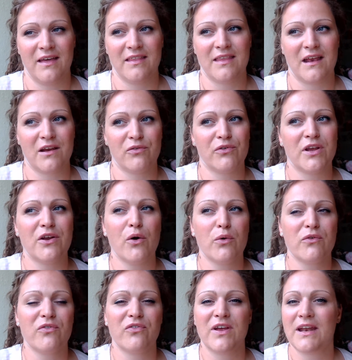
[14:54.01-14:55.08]
That if we don't
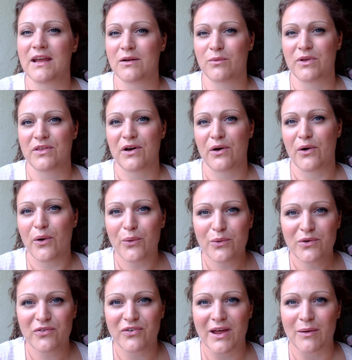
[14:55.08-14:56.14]
fit in with our
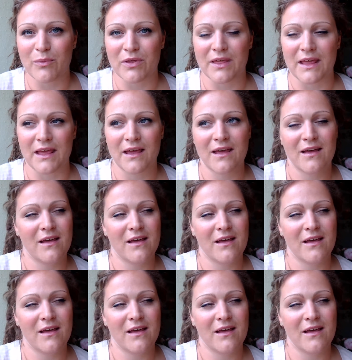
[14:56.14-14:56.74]
own family,